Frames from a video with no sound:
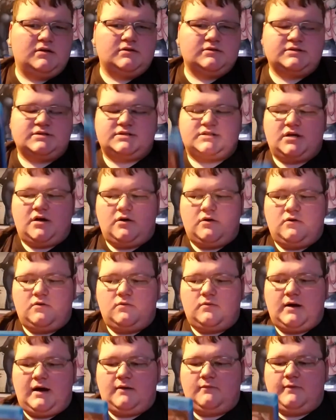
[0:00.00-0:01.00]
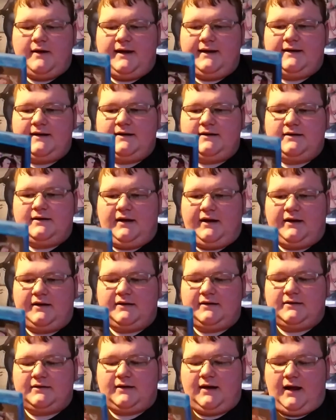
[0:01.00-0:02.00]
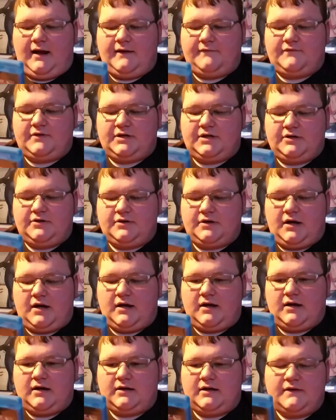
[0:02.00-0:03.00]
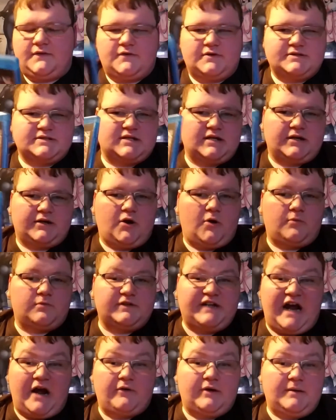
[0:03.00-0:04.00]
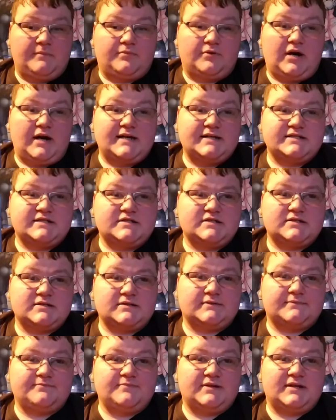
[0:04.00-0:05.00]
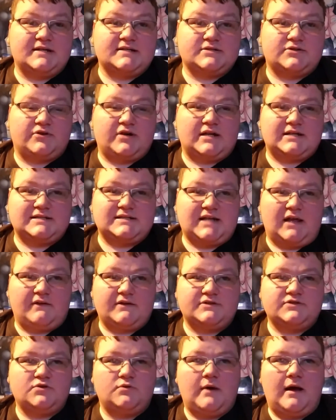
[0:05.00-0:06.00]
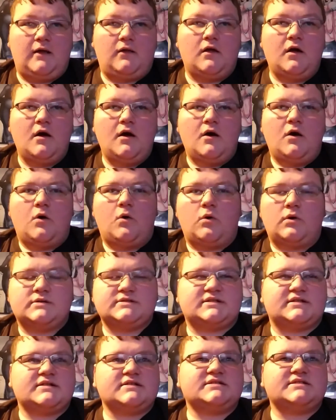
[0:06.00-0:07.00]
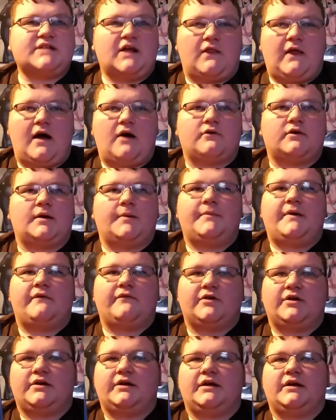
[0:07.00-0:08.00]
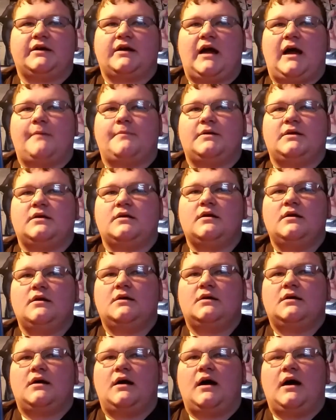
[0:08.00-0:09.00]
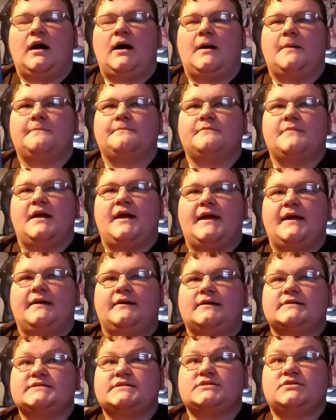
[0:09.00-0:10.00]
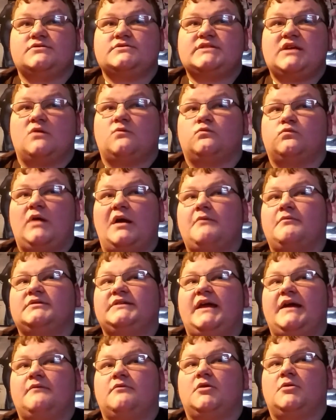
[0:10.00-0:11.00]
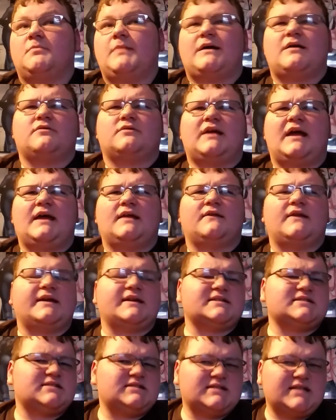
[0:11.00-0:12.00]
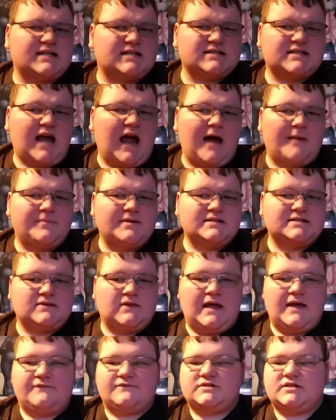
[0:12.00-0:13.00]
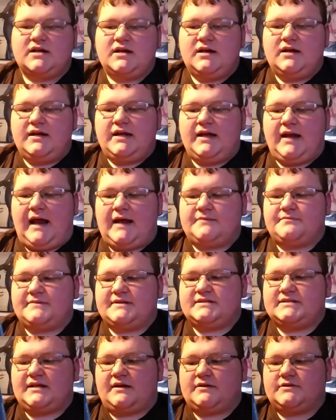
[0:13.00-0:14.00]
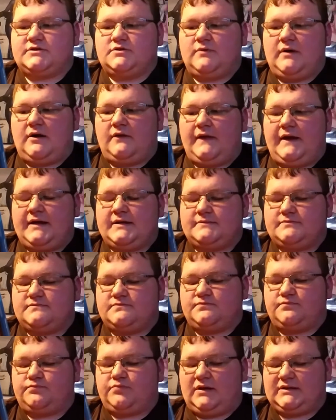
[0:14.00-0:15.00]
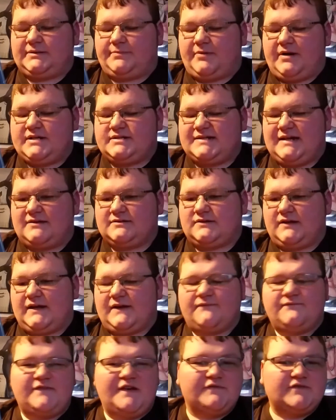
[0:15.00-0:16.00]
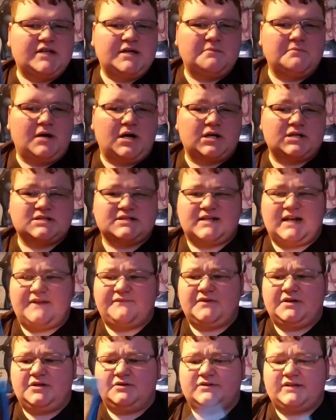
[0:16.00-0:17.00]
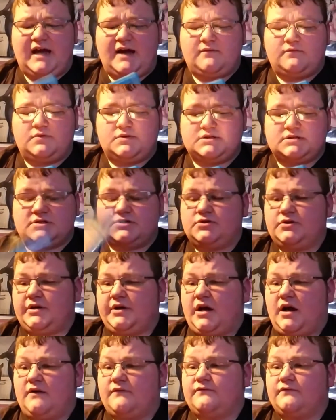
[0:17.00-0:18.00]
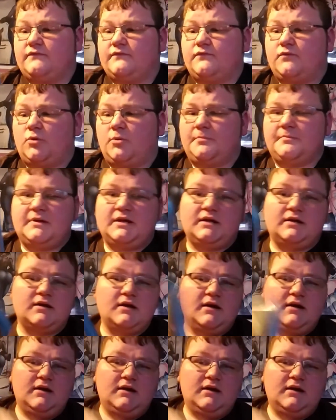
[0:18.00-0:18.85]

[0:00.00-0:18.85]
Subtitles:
So I waited, and I figured either it's gonna go down in price because they're not selling too well, or it's gonna sell out and I'm never gonna get a copy. And as it turns out, right when they were about at like 6 copies left, it hadn't been selling too well, they brought the price down to like $15, and I figured that was good enough for me.